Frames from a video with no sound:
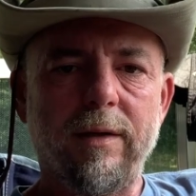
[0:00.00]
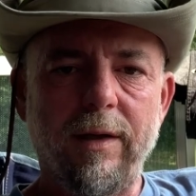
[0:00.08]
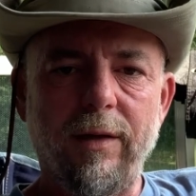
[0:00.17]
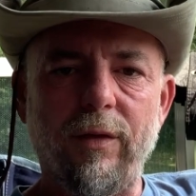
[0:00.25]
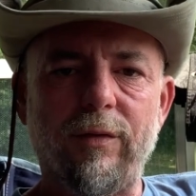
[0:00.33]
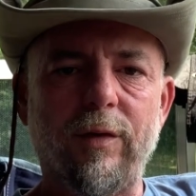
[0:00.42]

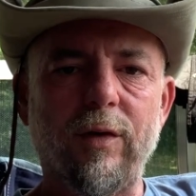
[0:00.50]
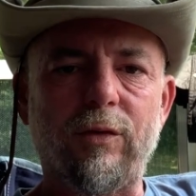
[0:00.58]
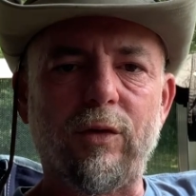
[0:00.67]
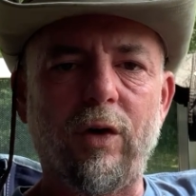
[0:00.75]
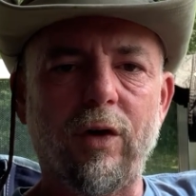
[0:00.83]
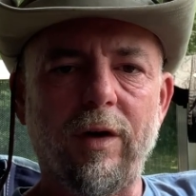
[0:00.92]
and the
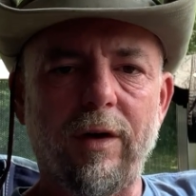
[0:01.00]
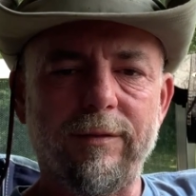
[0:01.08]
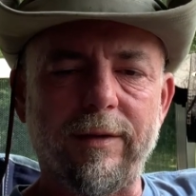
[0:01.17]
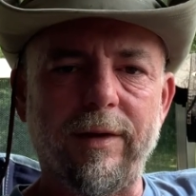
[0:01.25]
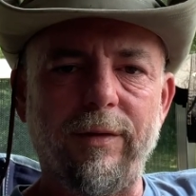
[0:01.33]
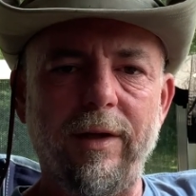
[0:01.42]
first cook-off
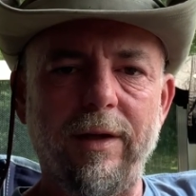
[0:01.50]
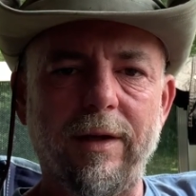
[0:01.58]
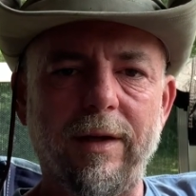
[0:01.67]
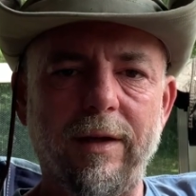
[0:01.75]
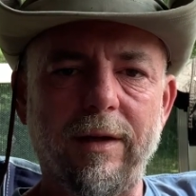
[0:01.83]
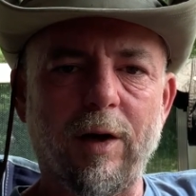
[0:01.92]
on
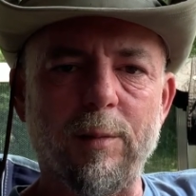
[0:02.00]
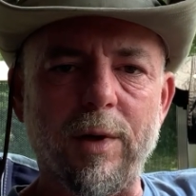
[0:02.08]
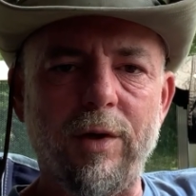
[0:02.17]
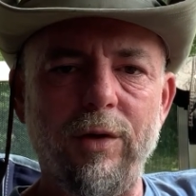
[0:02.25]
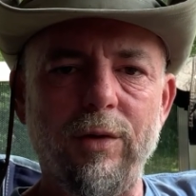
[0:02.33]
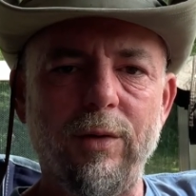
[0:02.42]
the
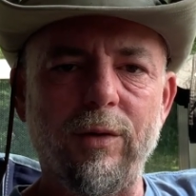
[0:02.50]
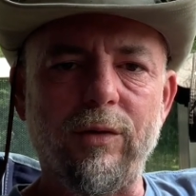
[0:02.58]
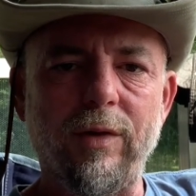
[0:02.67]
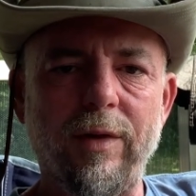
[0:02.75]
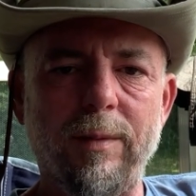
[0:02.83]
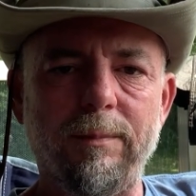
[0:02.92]
barbecue is
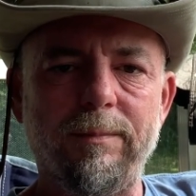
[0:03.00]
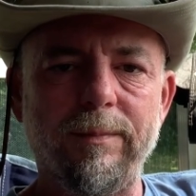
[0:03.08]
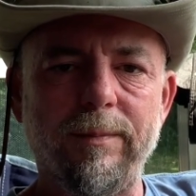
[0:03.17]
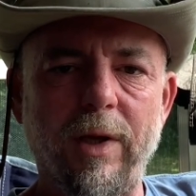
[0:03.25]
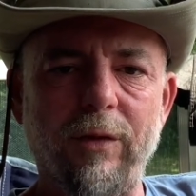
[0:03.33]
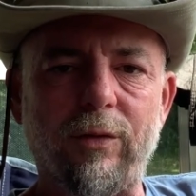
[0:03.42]
in the
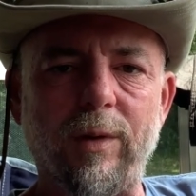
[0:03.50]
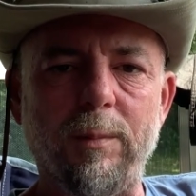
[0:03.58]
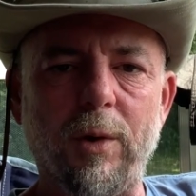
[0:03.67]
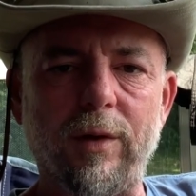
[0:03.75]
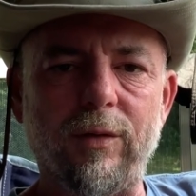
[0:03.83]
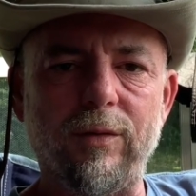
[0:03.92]
history
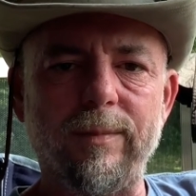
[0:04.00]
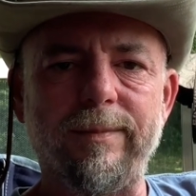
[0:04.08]
books.